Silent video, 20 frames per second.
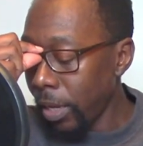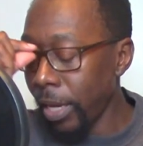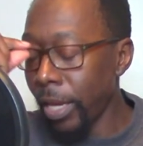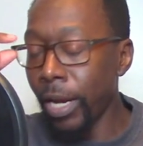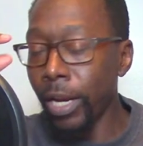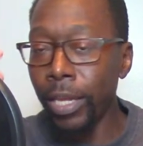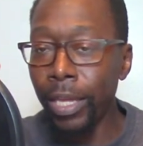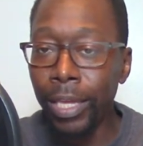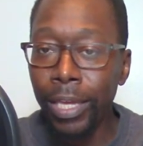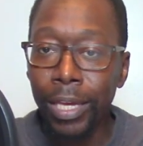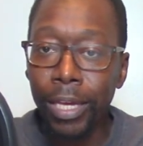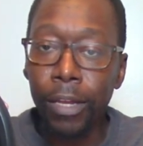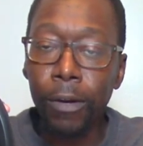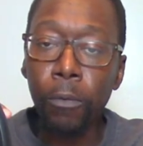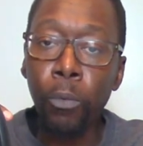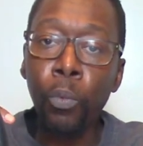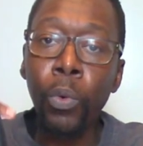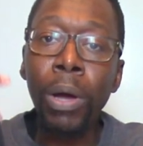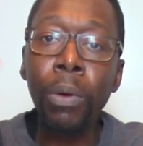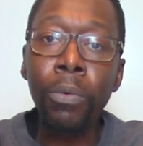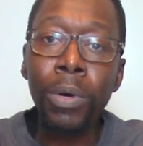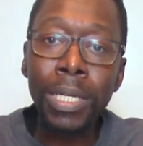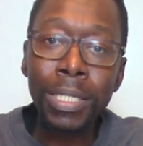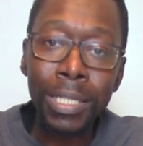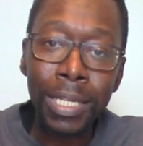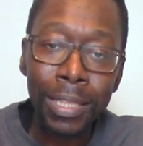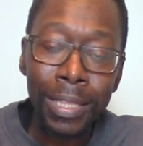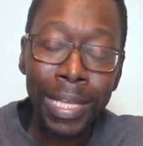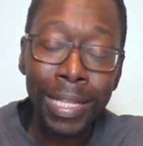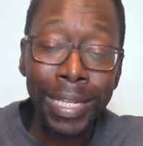And again, what was
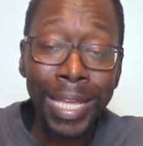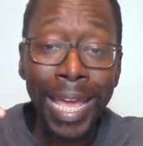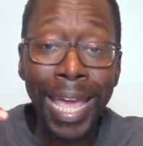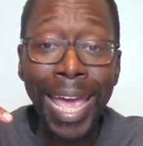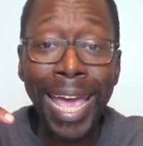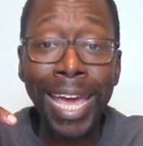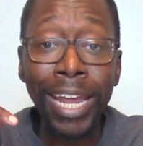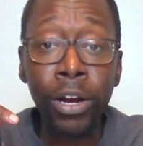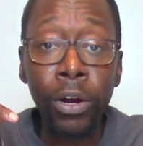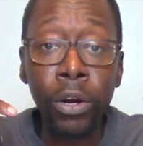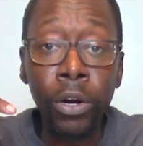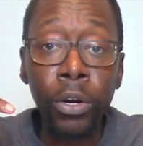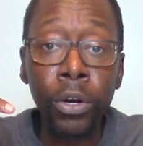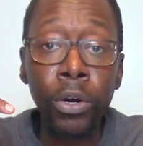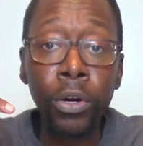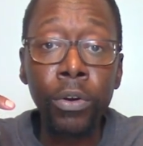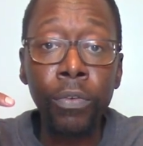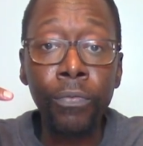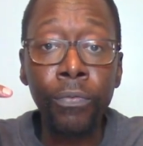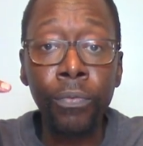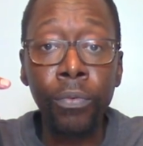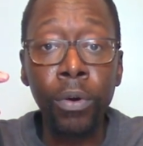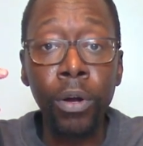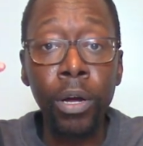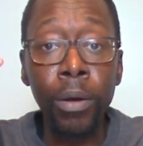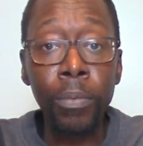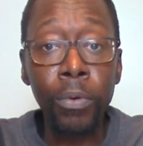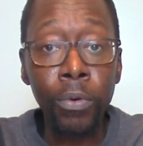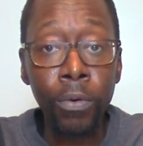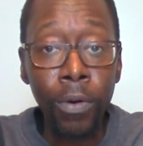it that they had heard
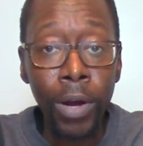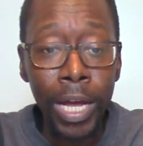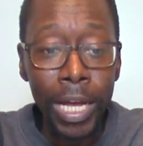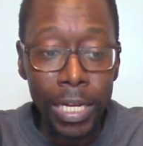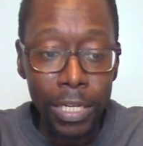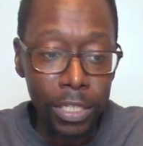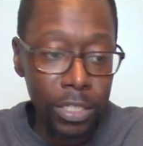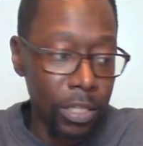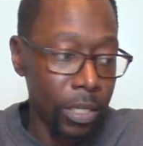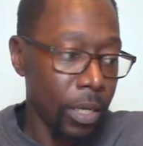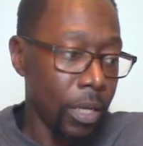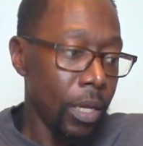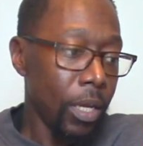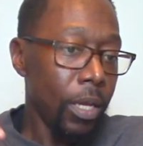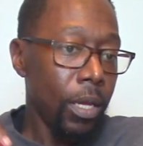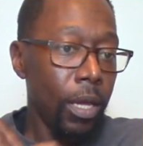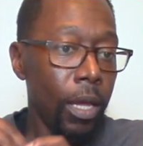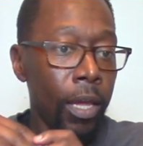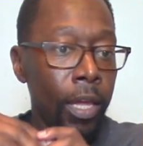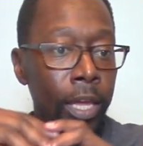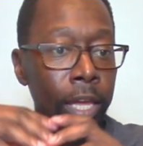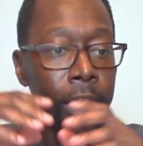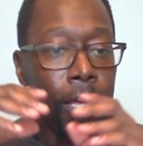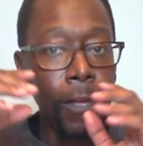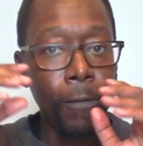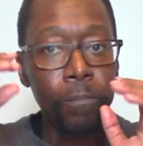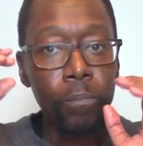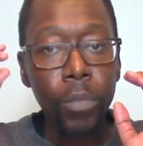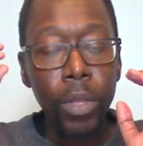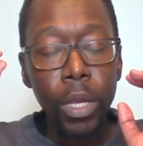from Christ?
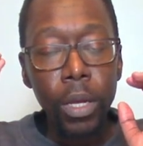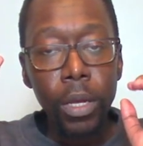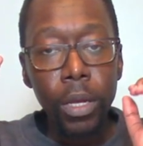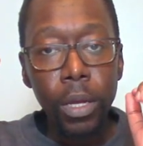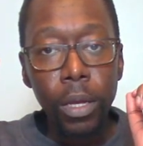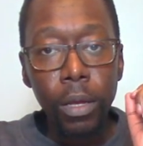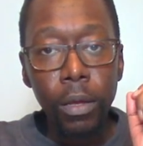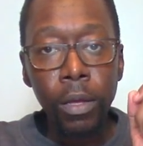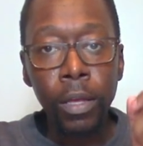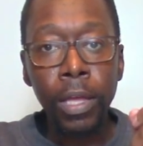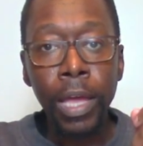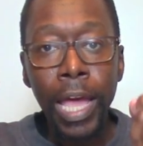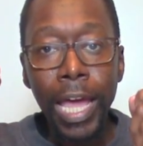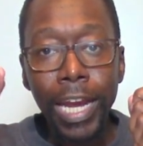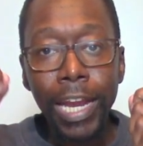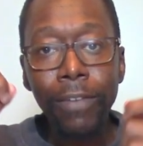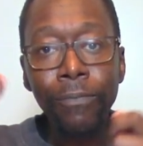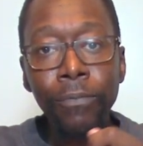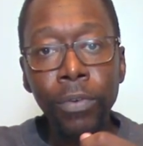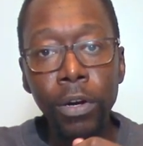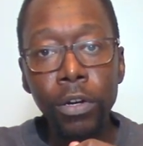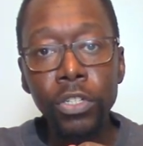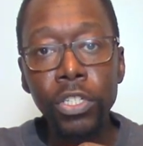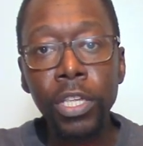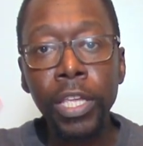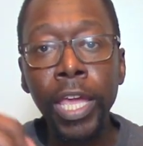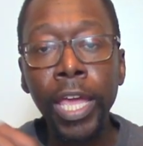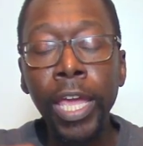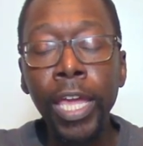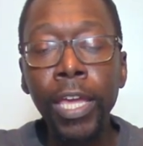Again, God at
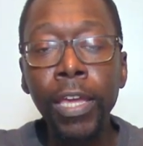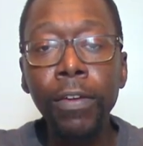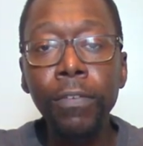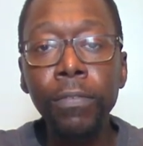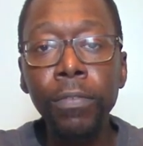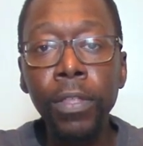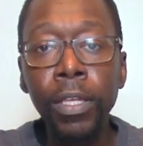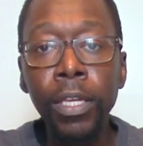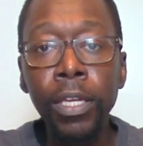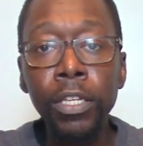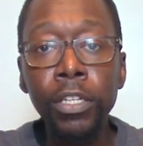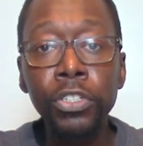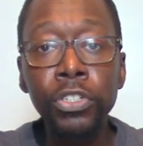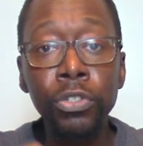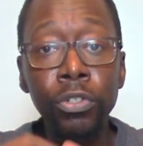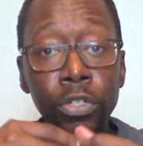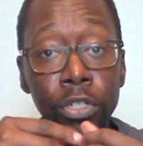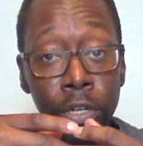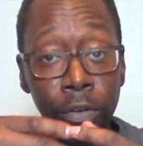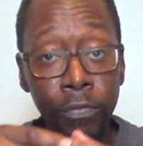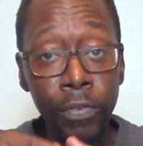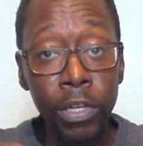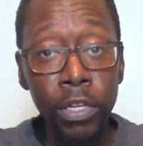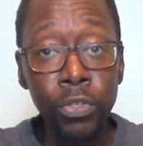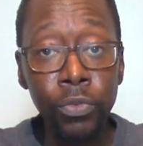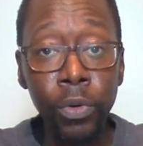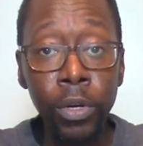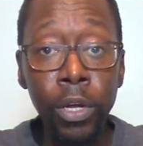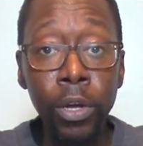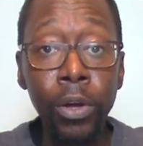first gave the children of
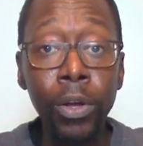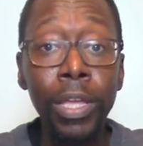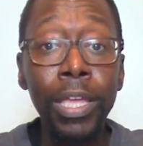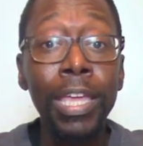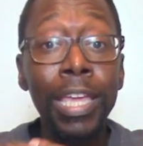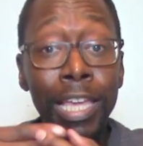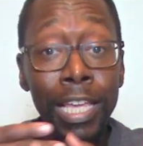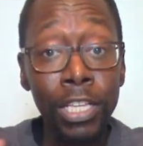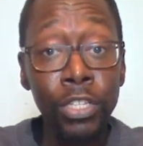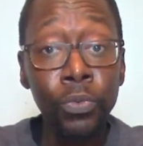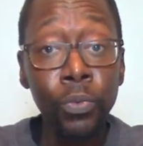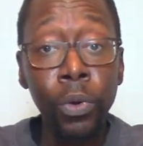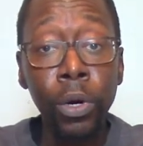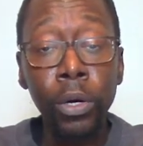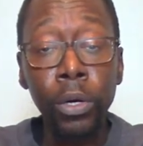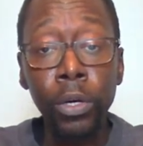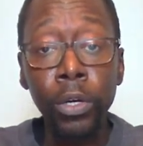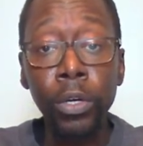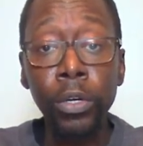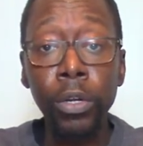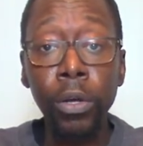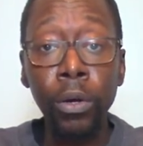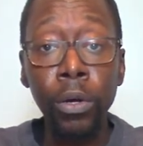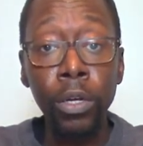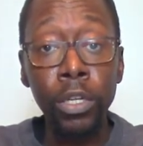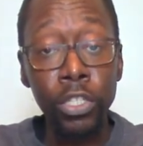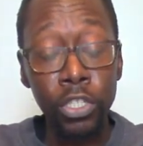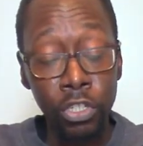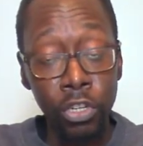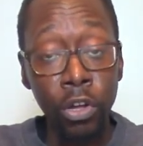Israel his word
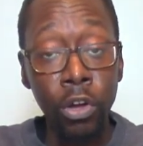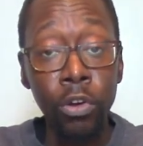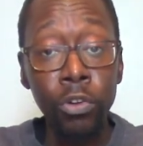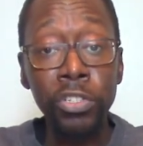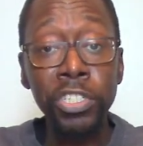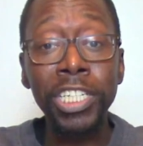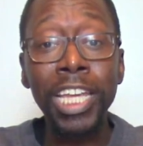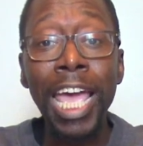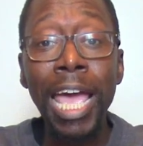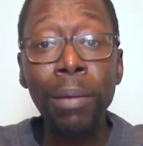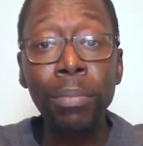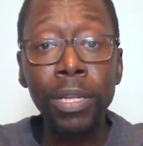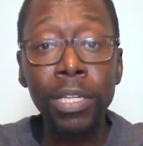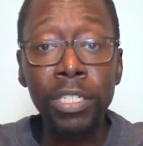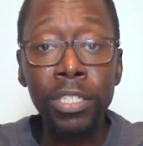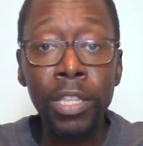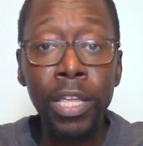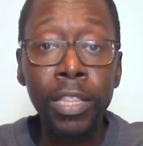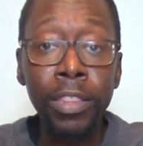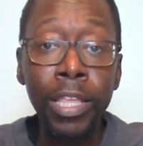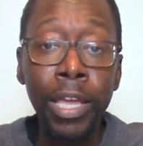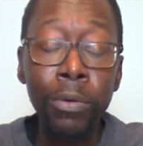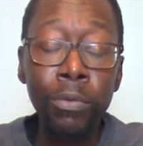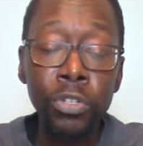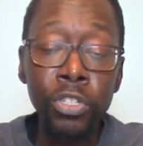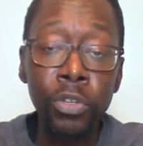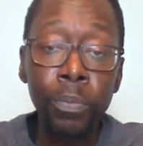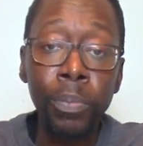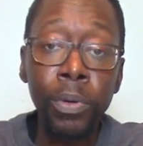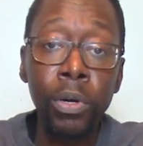on stone tablets that they were
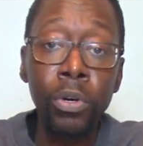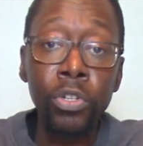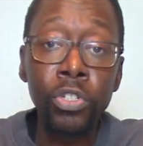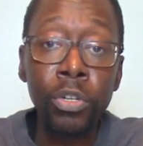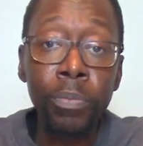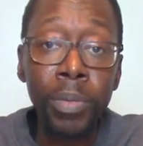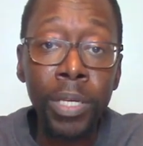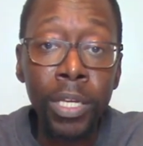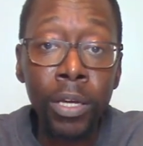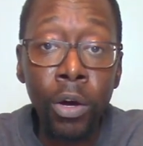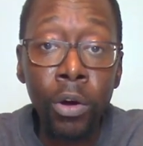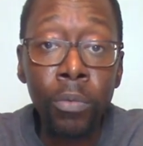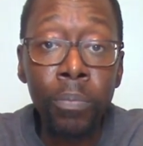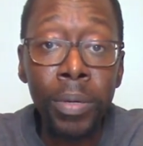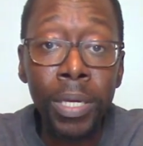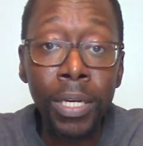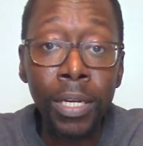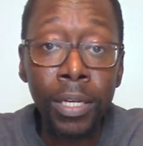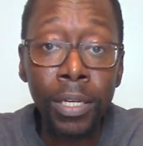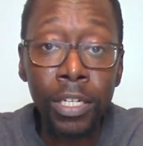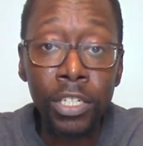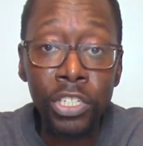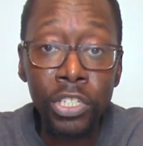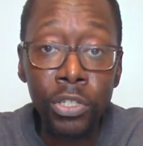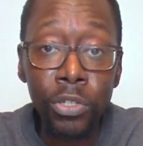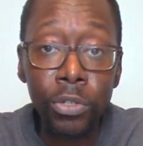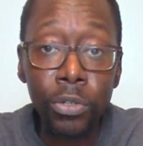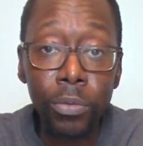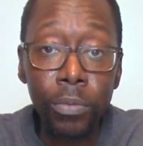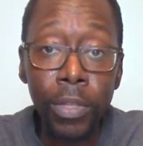supposed to be obedient
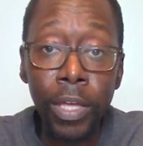to.